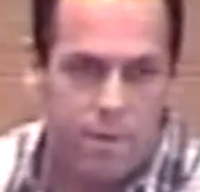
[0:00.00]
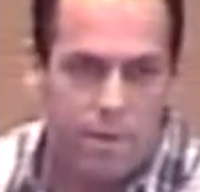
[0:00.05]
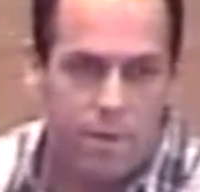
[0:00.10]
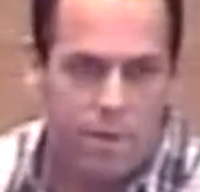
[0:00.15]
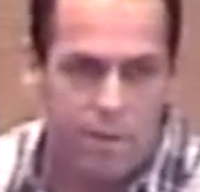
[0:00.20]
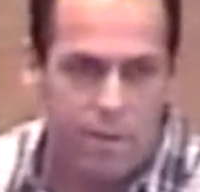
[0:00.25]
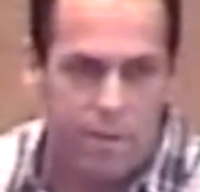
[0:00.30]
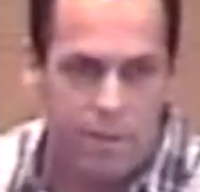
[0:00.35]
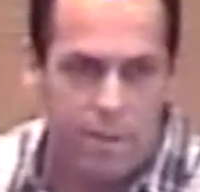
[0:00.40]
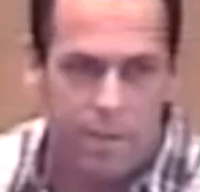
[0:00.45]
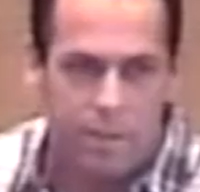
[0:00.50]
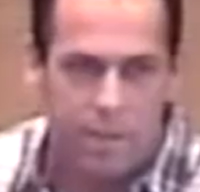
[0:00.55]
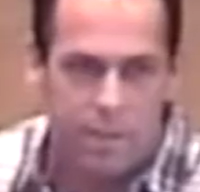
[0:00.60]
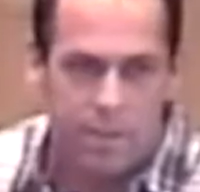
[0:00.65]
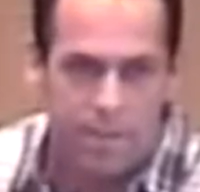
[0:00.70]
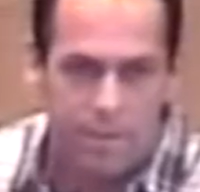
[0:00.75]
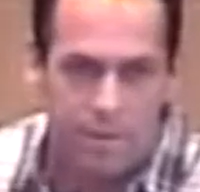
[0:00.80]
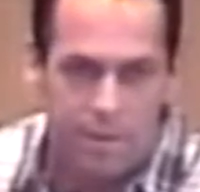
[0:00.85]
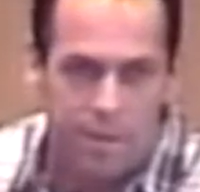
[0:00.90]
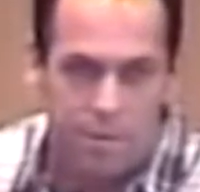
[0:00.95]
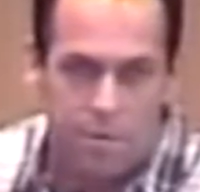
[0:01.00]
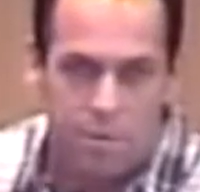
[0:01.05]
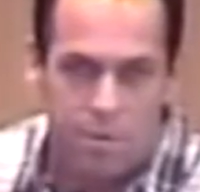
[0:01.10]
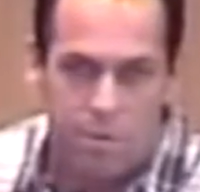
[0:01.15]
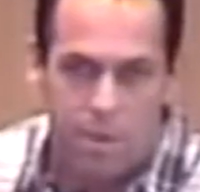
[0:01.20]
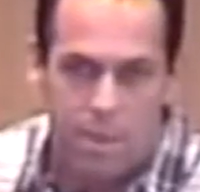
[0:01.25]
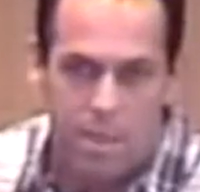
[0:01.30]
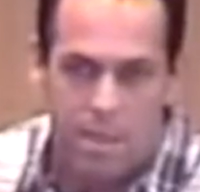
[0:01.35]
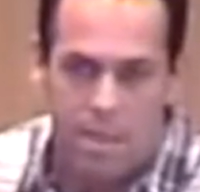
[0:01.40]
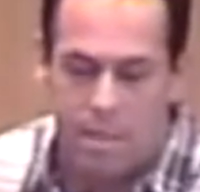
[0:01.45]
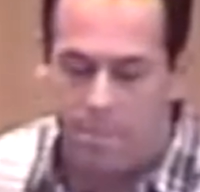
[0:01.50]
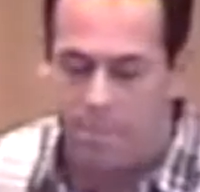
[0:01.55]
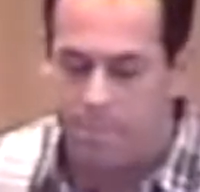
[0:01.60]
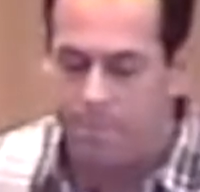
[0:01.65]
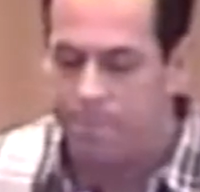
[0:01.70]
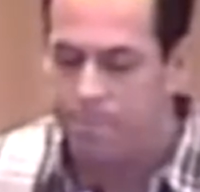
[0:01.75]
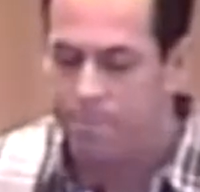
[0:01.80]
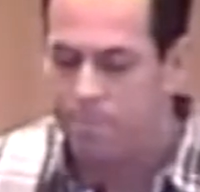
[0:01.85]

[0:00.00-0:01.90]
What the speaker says: all the illegal activity that was going on.